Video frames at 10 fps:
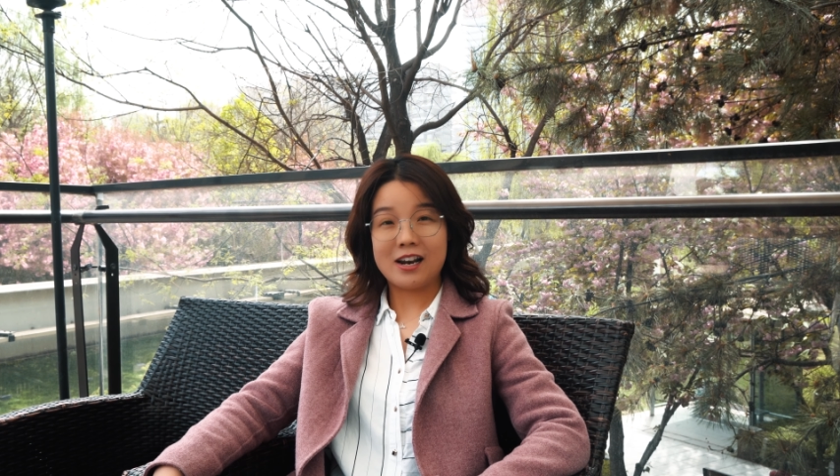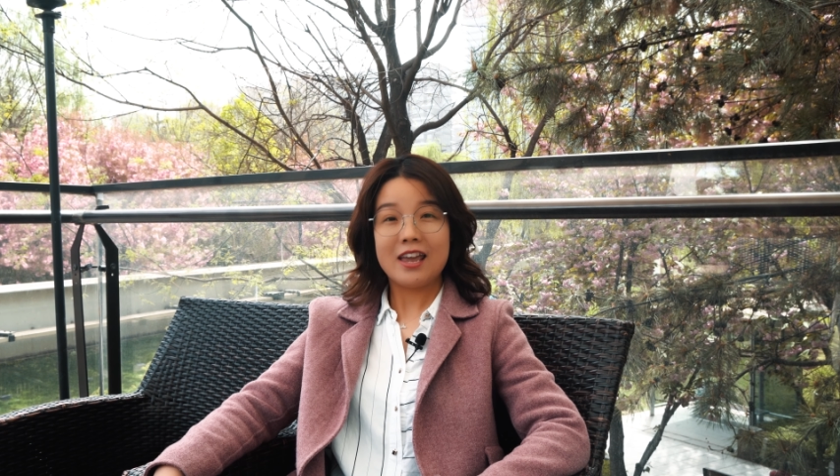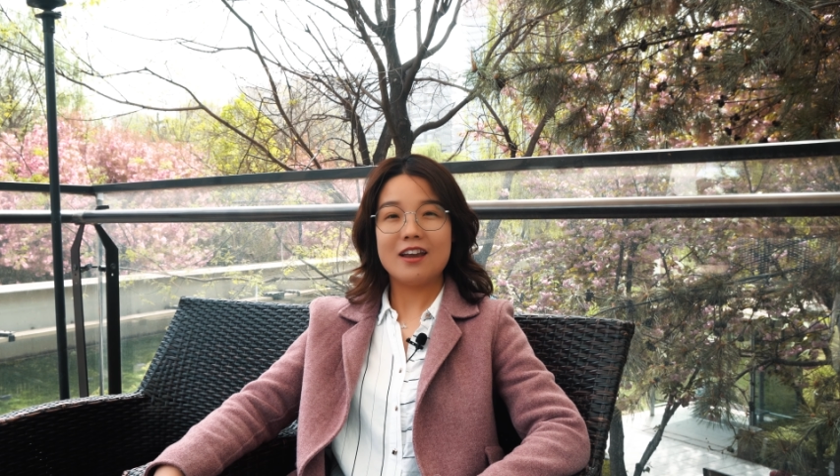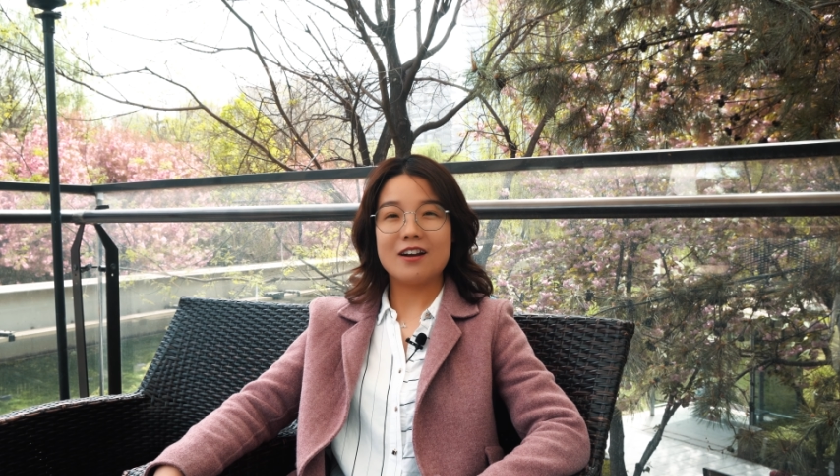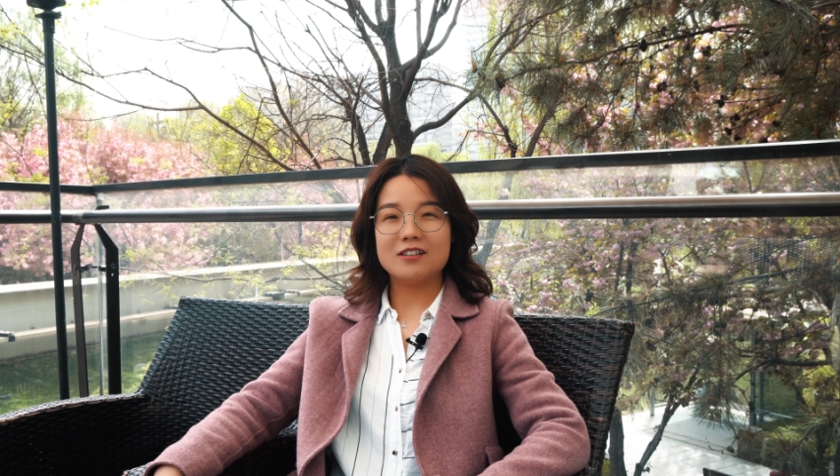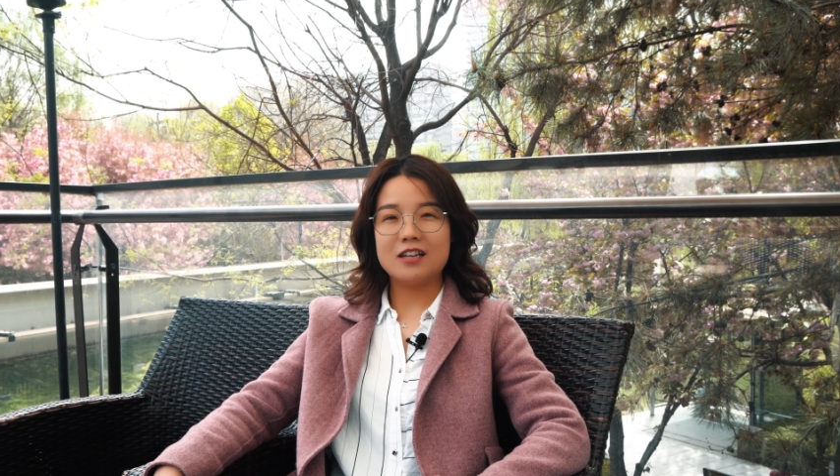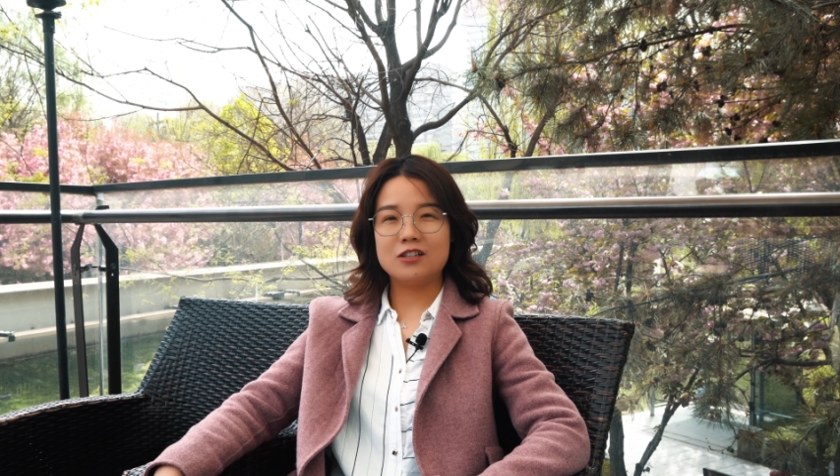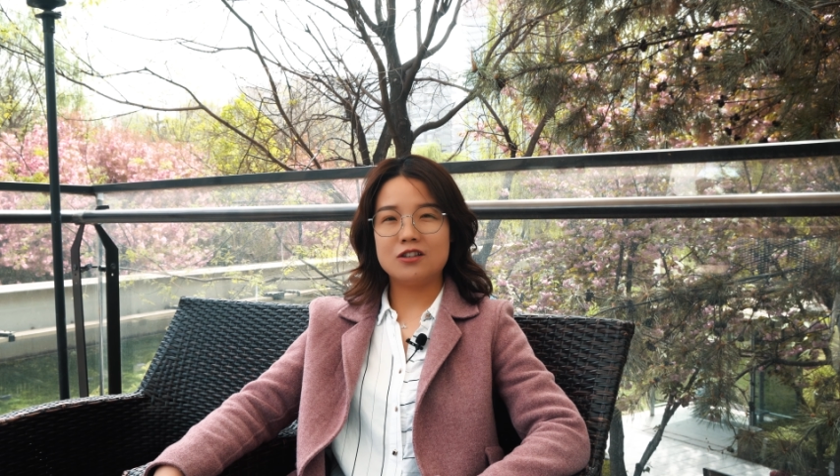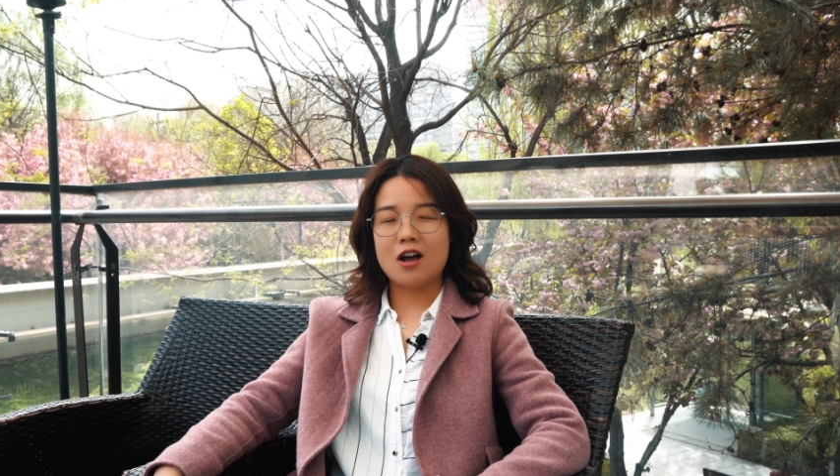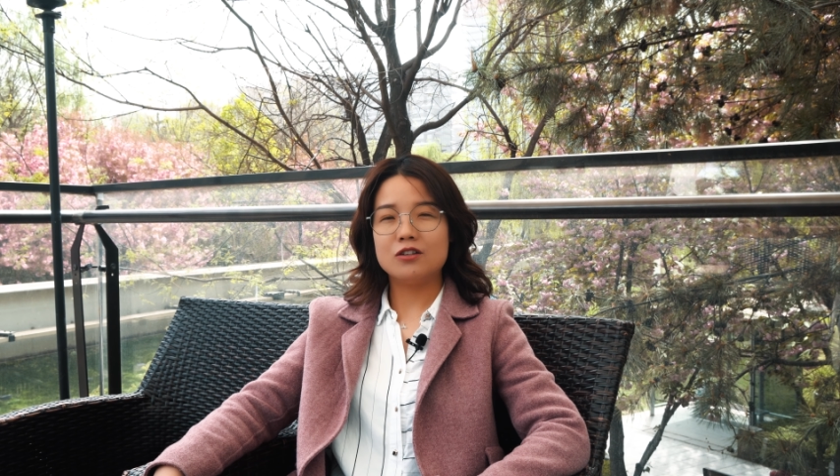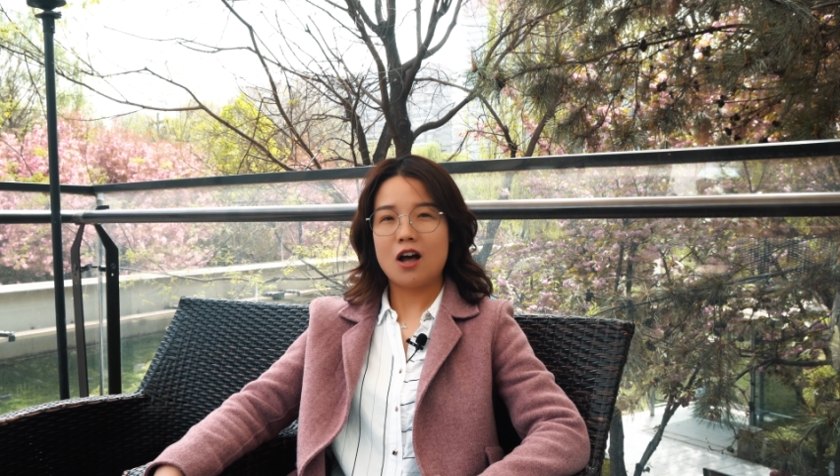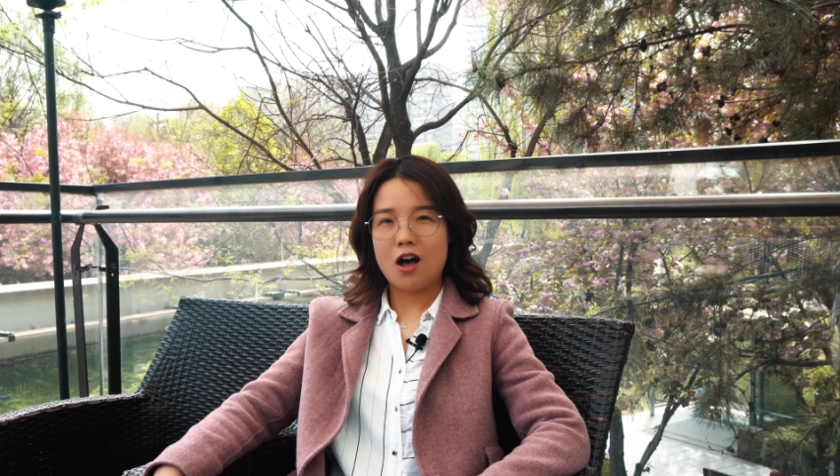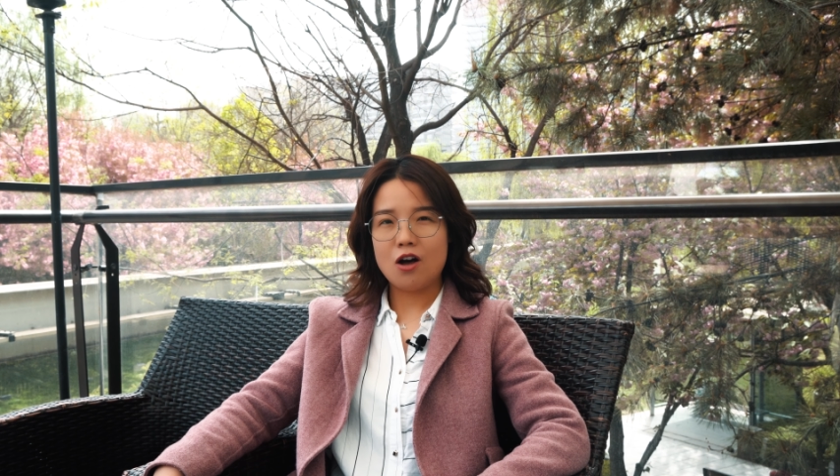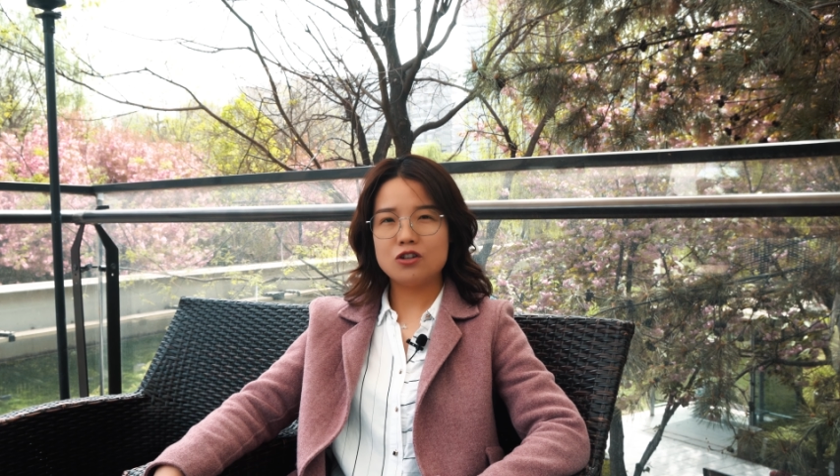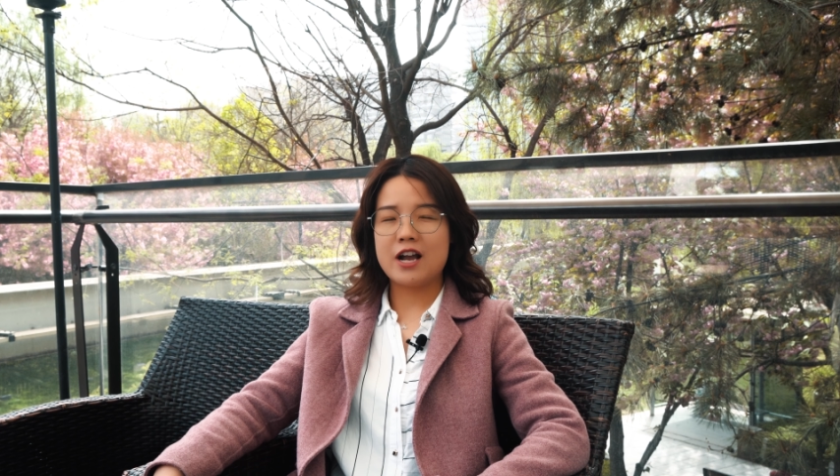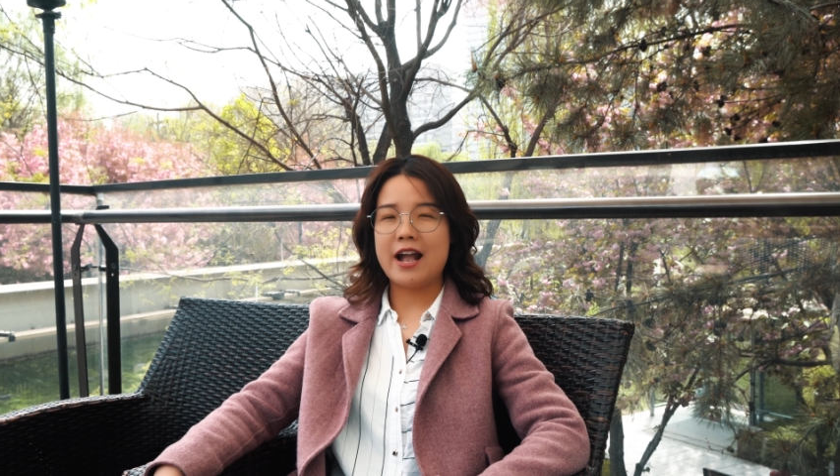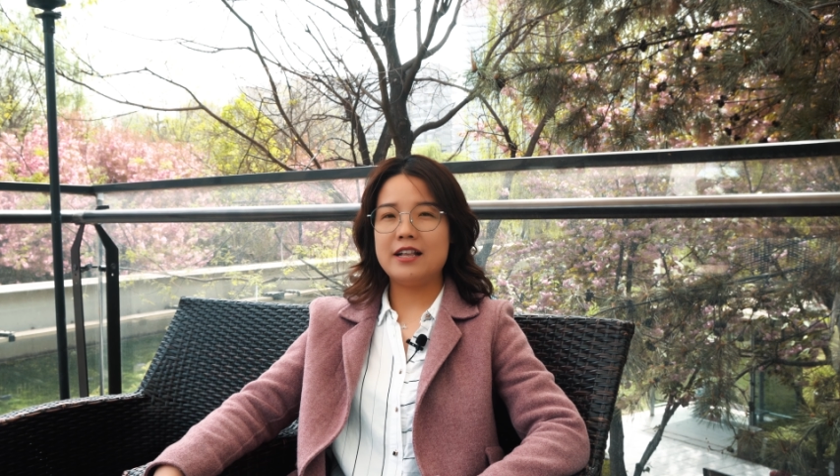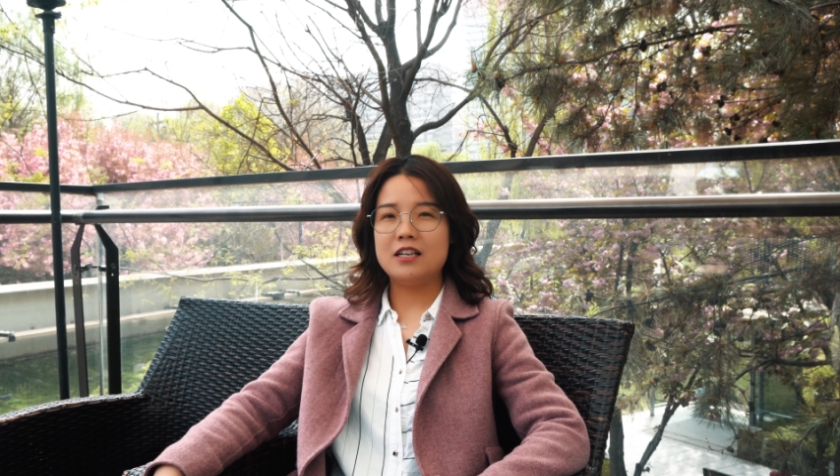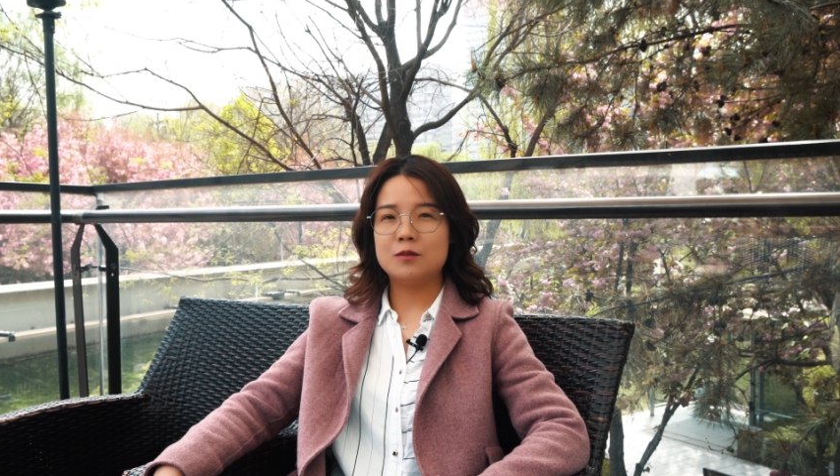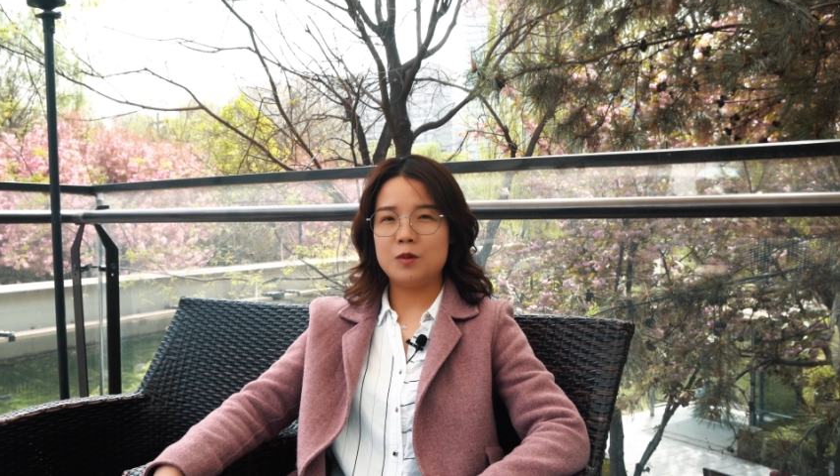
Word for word: clear that not all Chinese